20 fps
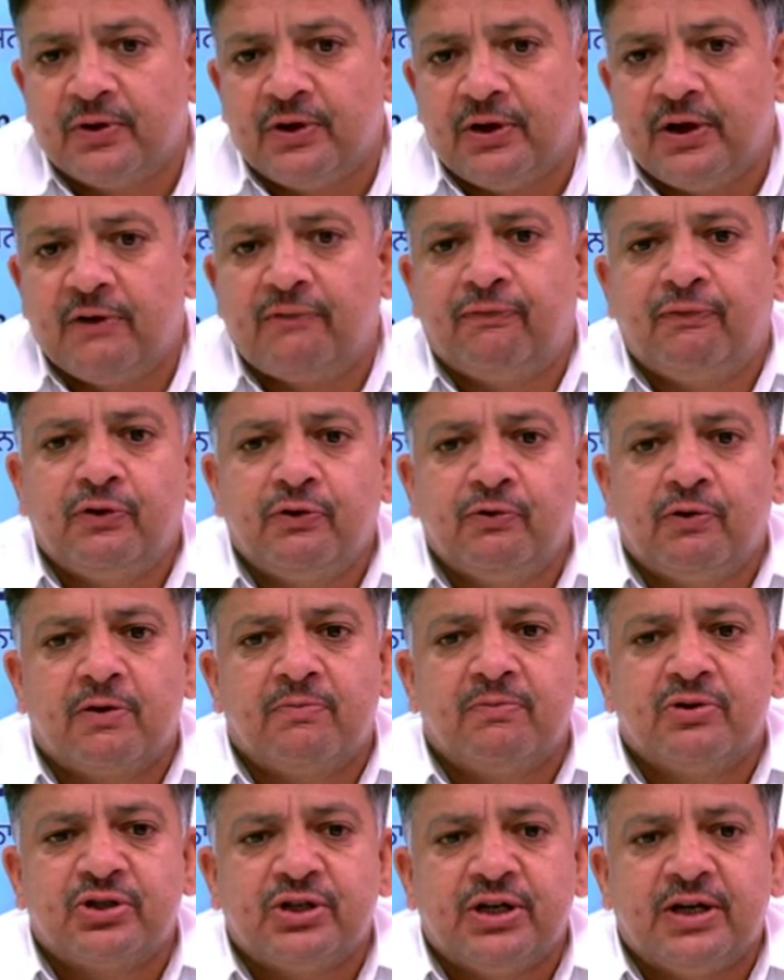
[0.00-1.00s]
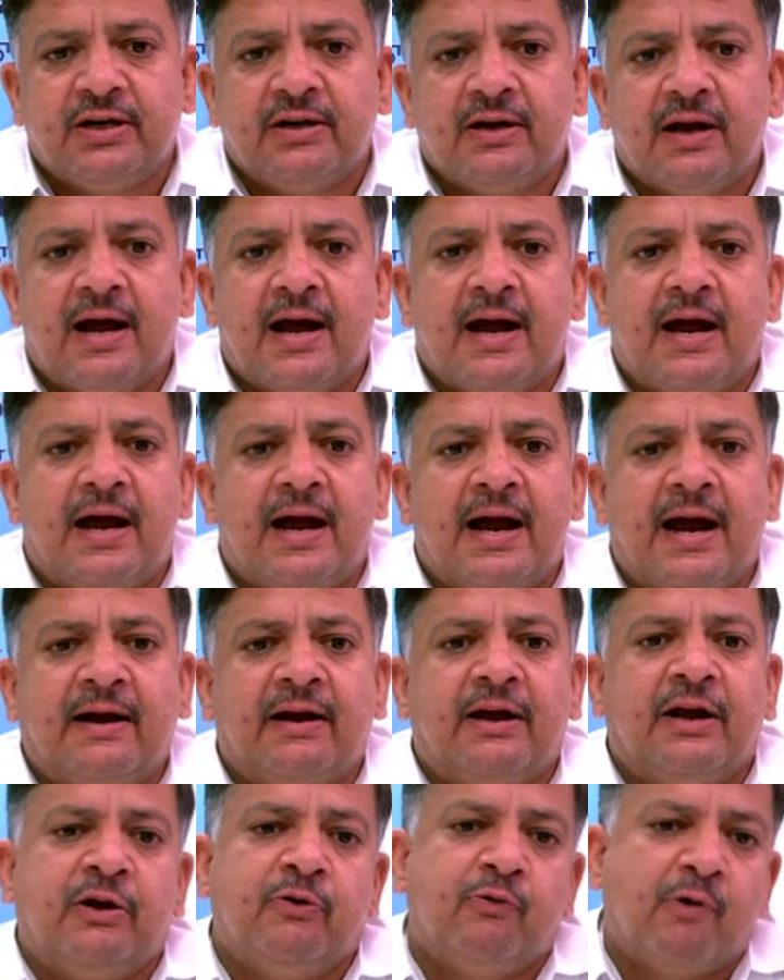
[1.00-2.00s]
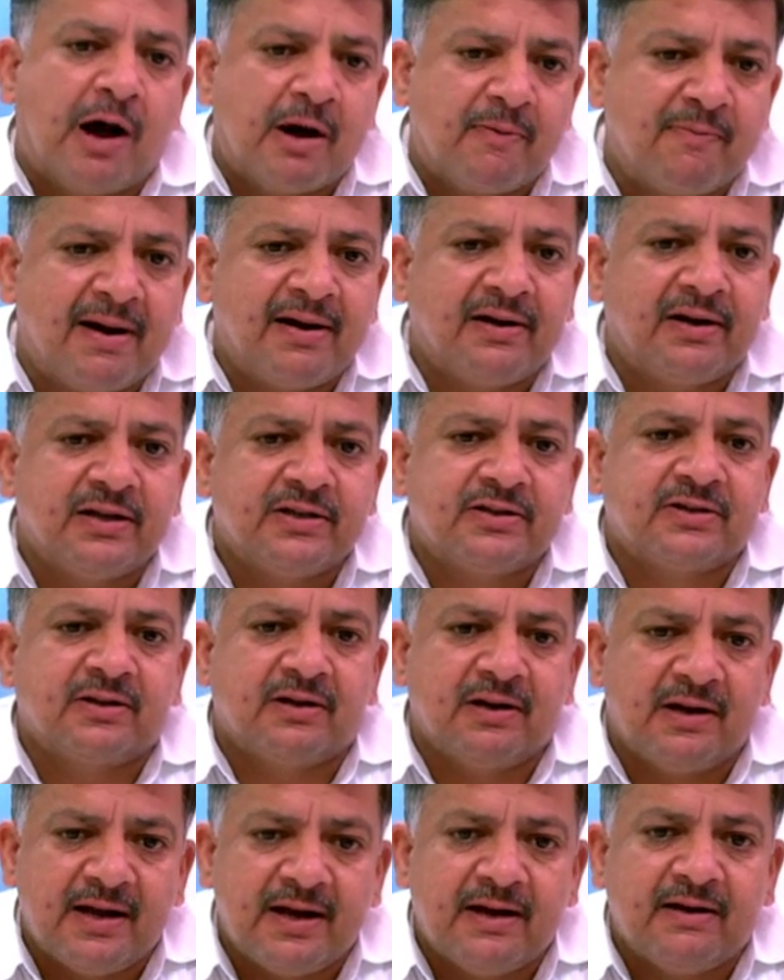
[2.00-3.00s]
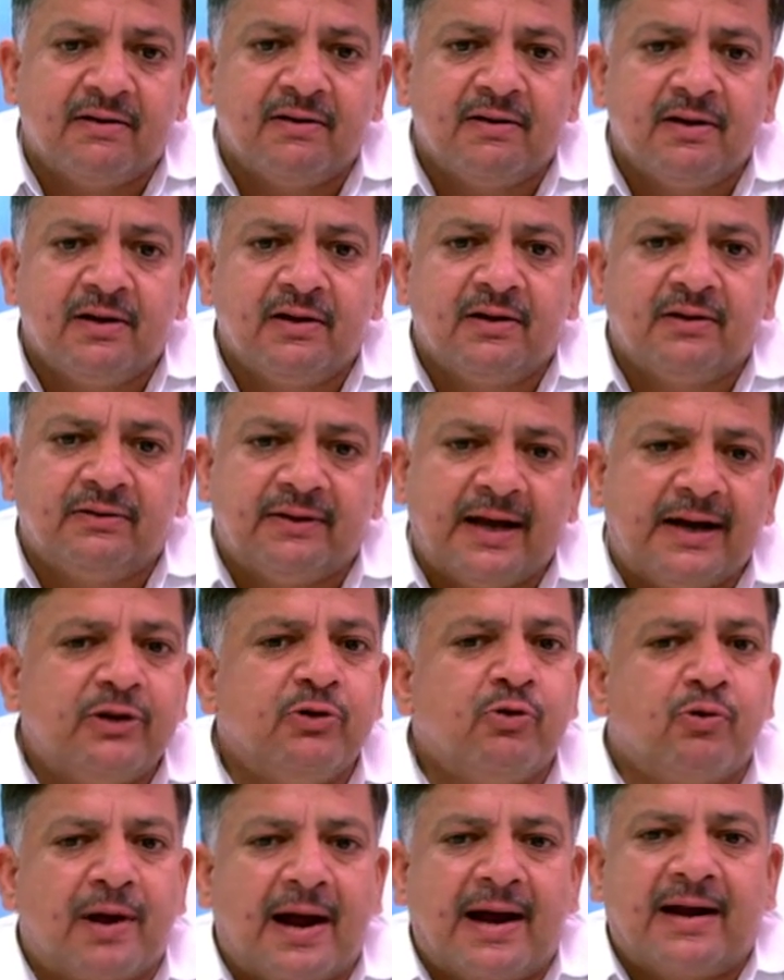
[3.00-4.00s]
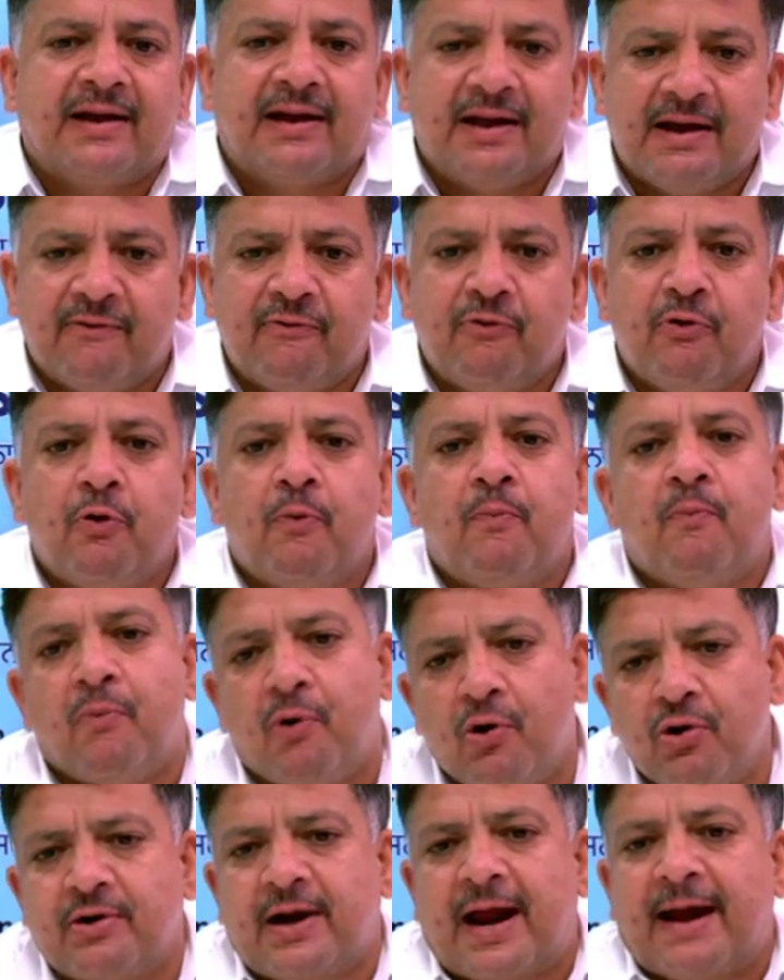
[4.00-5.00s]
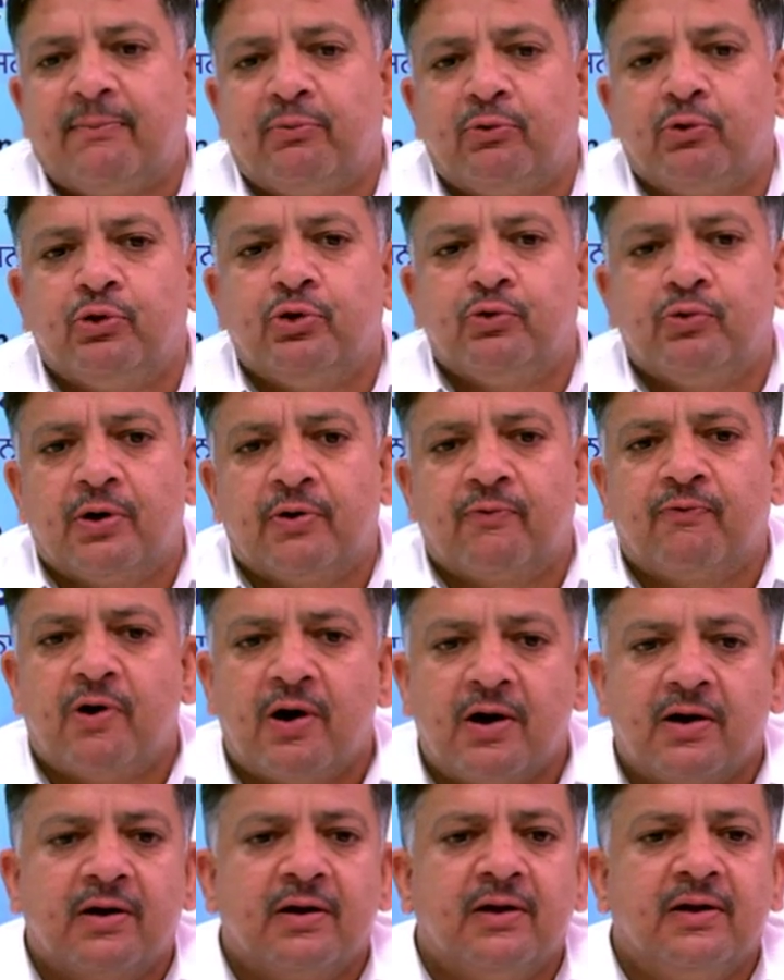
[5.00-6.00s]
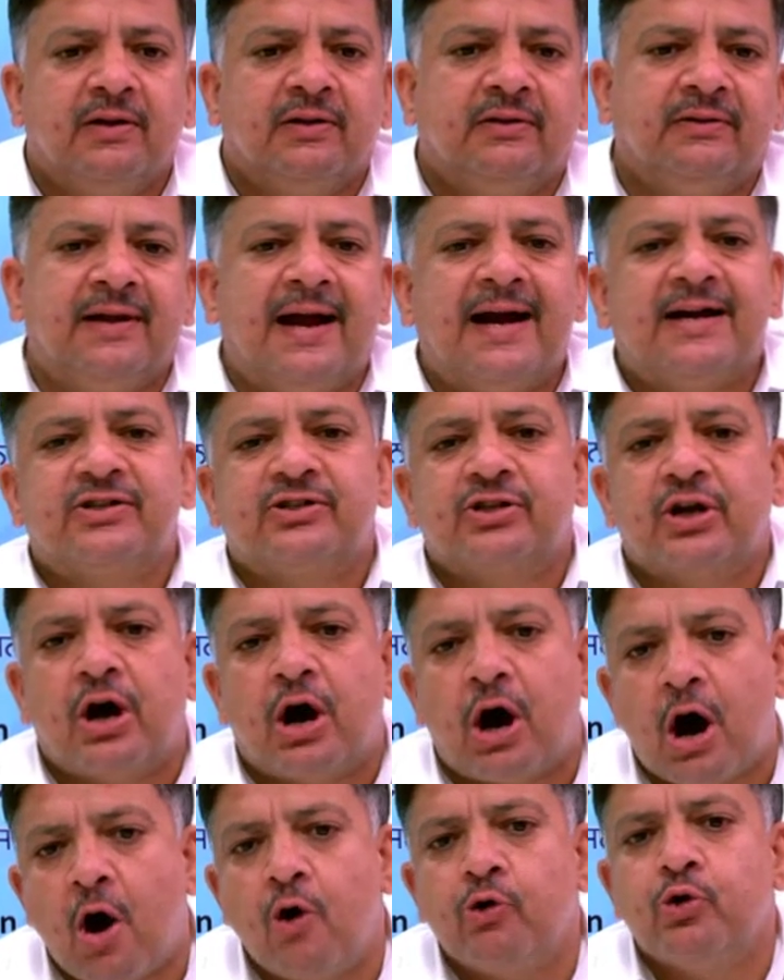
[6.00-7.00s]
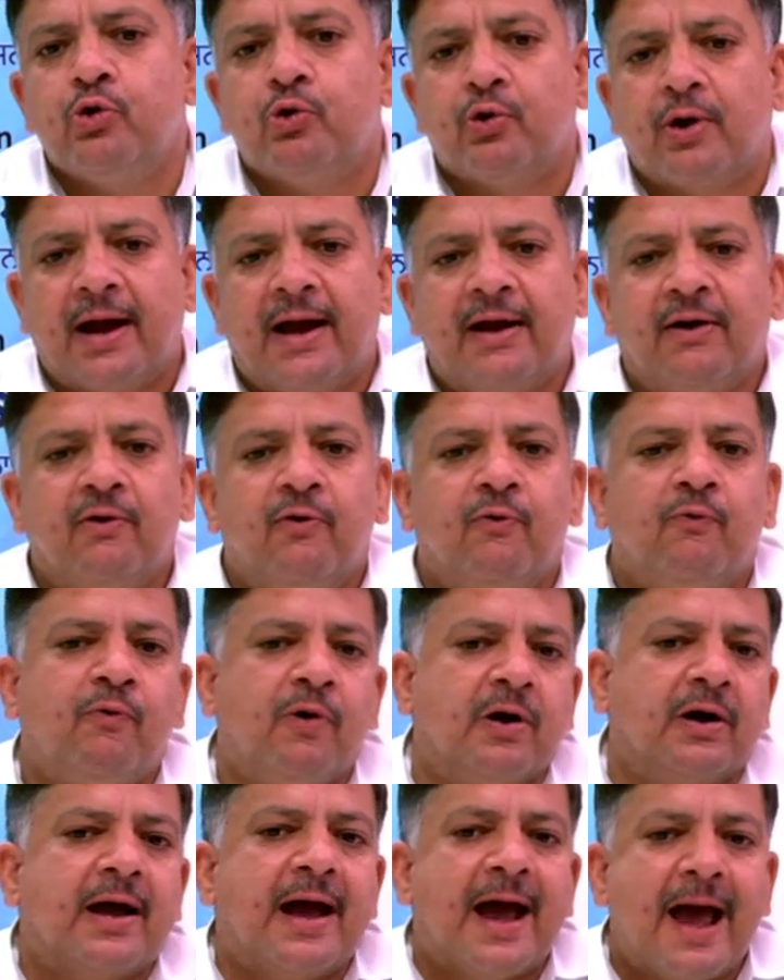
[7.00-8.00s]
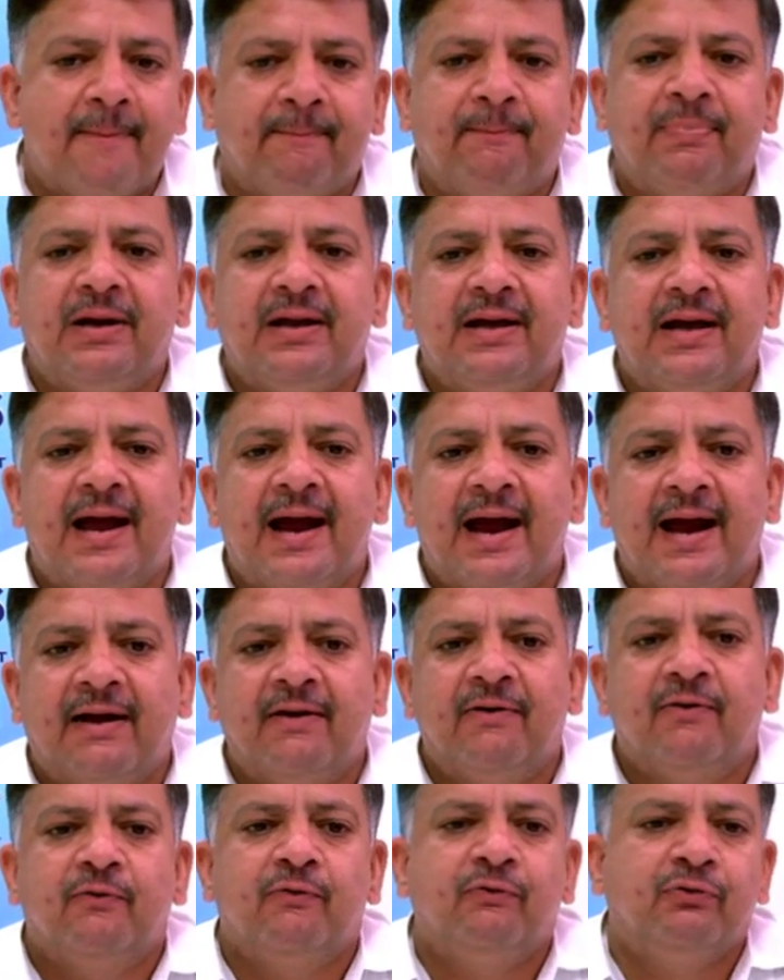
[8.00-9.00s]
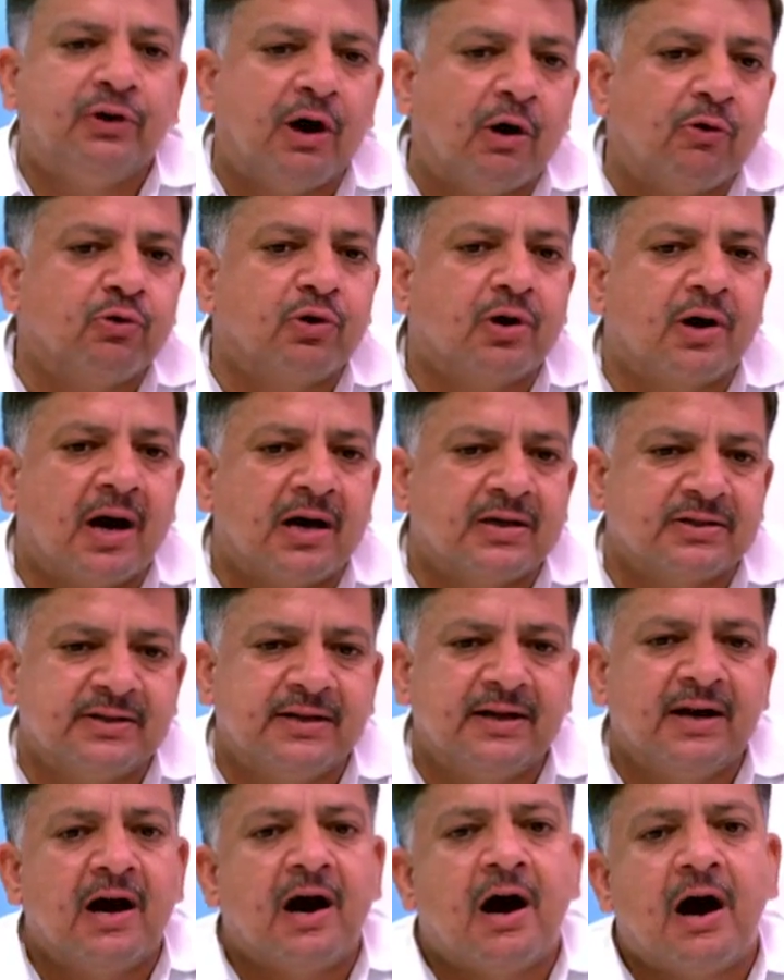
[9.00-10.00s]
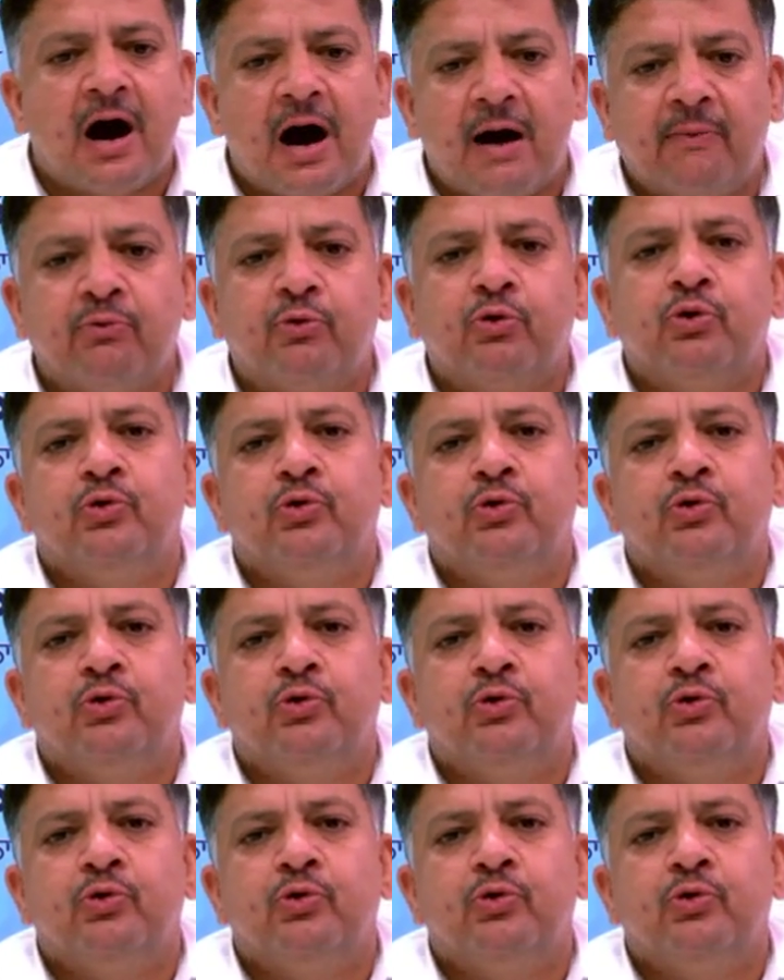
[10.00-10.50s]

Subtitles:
If your machine and environment is clean, then you can give more time to your work. That's how you can work happily and without causing harm to